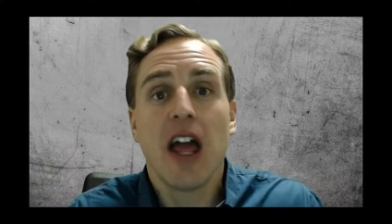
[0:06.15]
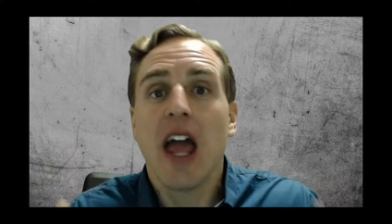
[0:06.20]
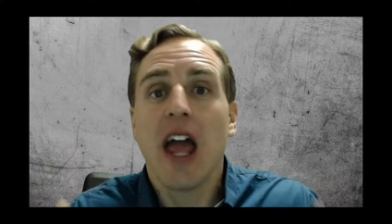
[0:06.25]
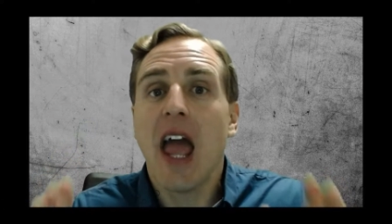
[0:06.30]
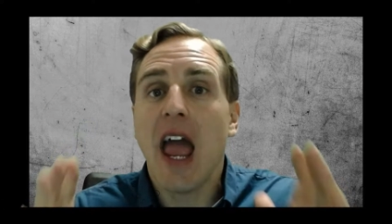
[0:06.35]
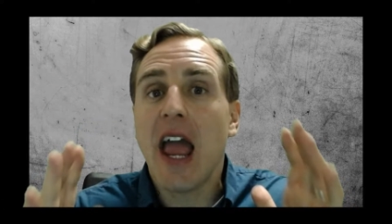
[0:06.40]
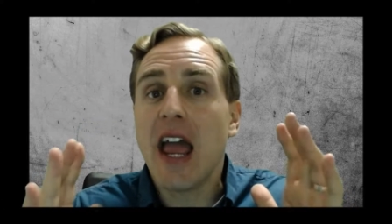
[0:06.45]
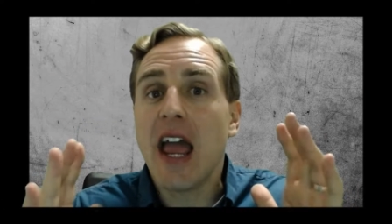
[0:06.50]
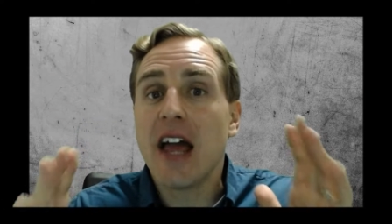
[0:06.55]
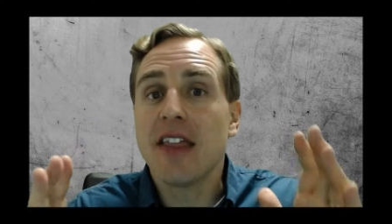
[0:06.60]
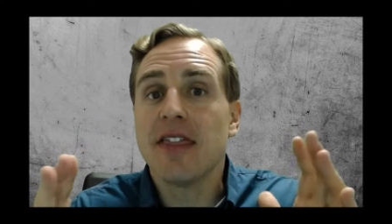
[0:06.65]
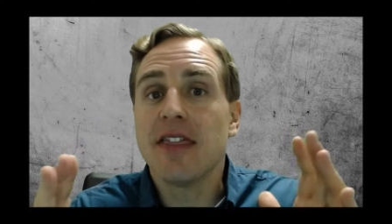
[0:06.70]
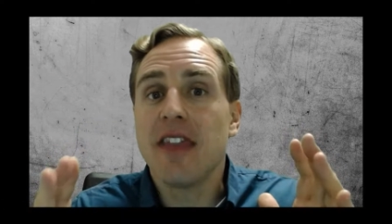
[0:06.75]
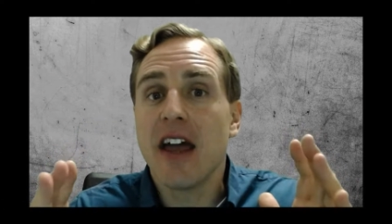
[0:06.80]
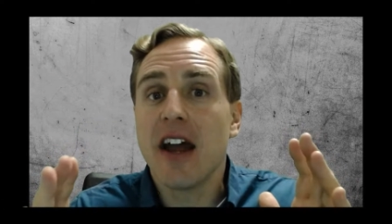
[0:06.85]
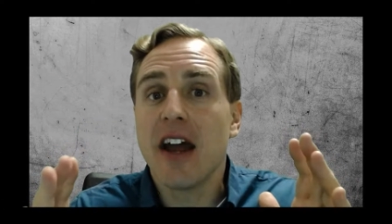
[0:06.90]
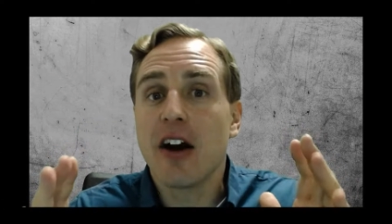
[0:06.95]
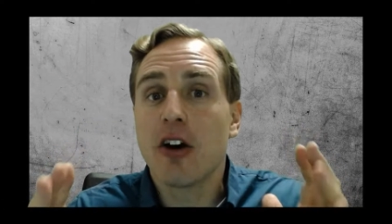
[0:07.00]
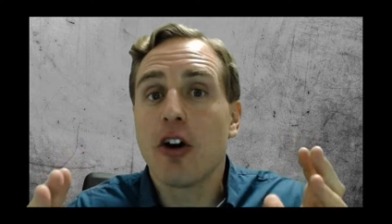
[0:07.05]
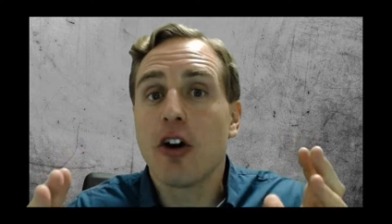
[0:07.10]
and
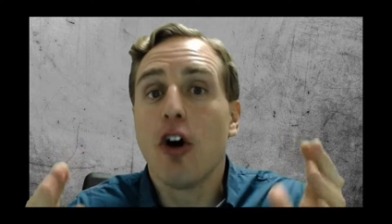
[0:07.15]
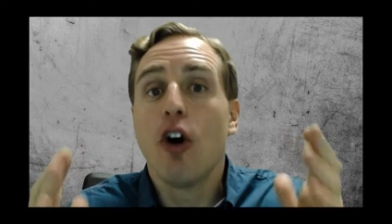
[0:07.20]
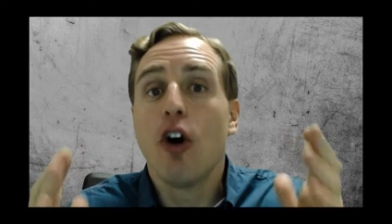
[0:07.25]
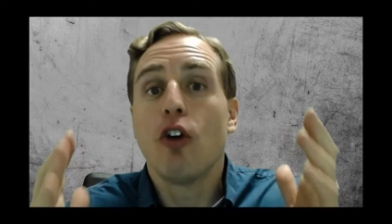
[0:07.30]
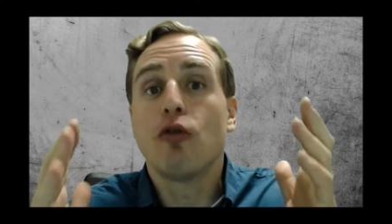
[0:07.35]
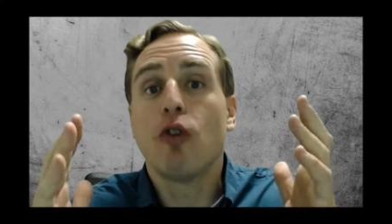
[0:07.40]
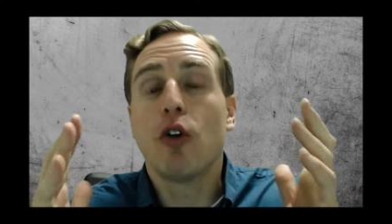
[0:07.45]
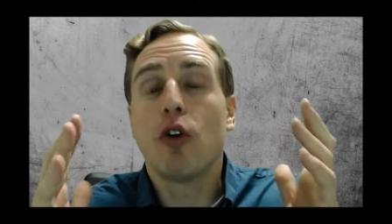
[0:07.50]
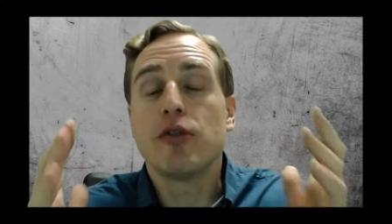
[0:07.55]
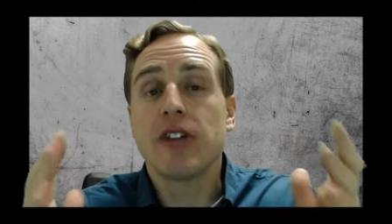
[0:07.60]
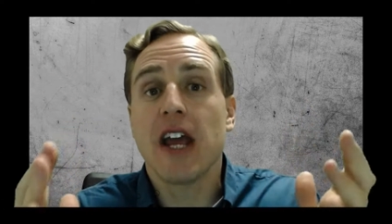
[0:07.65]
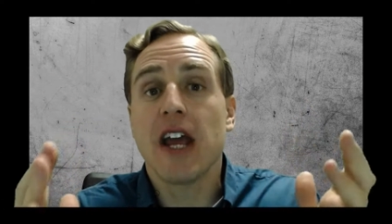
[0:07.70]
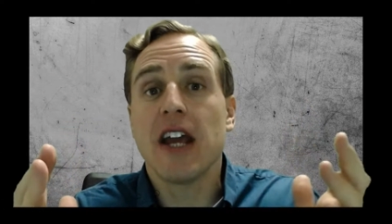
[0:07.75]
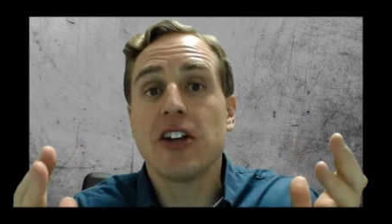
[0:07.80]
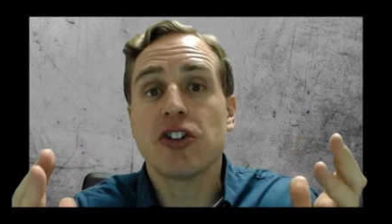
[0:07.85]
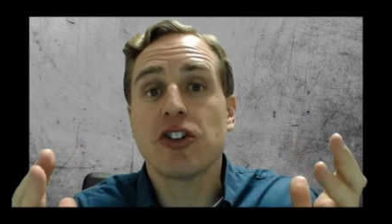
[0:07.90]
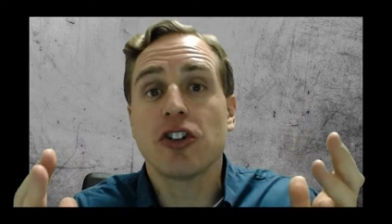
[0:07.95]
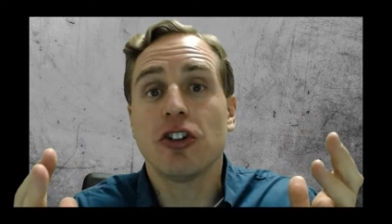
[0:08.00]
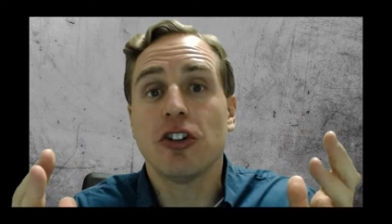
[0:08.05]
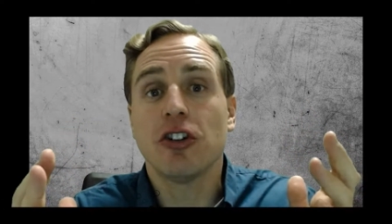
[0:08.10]
their
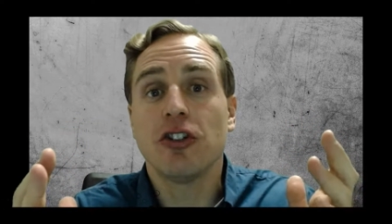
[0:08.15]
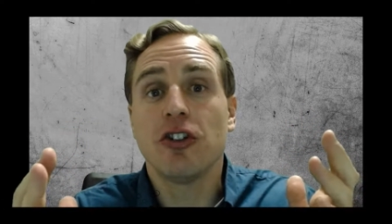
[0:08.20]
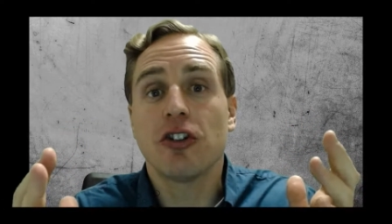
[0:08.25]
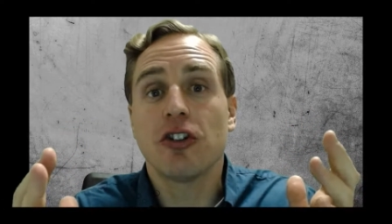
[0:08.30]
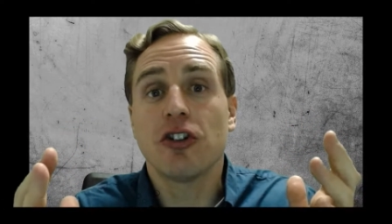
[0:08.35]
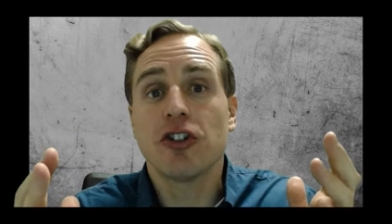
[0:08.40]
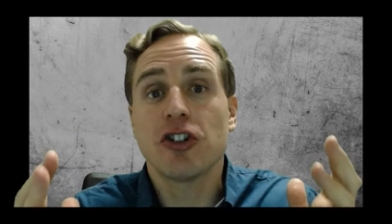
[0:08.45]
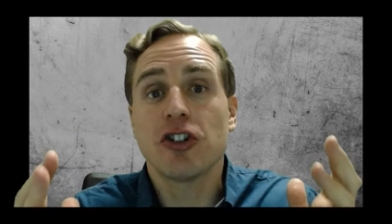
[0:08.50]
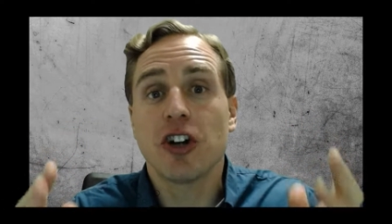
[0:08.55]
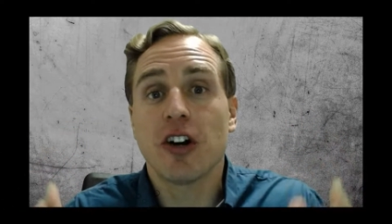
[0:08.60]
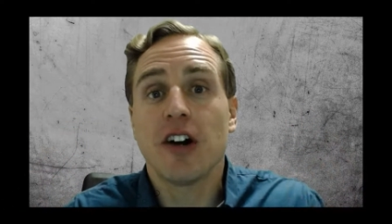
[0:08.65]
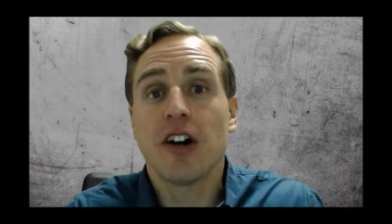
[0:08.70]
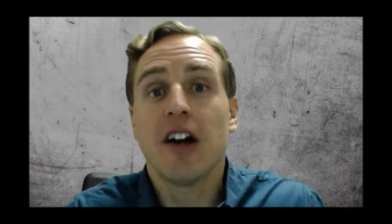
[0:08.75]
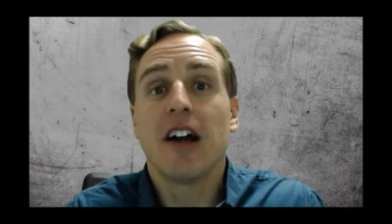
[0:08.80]
rotational inertia,